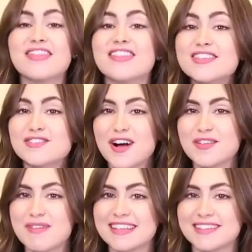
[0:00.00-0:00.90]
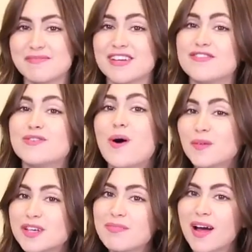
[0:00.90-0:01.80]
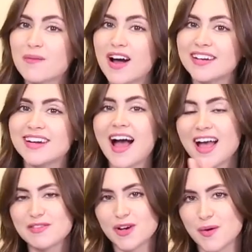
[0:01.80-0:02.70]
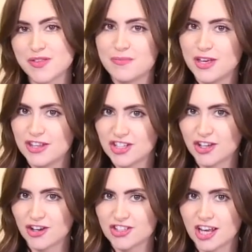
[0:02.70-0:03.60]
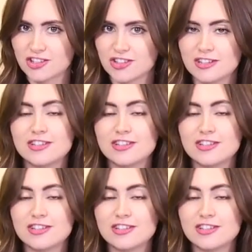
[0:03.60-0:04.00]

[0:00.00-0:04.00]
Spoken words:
These are all amazing, but if you only buy one, I would go with the Biologique Recherche.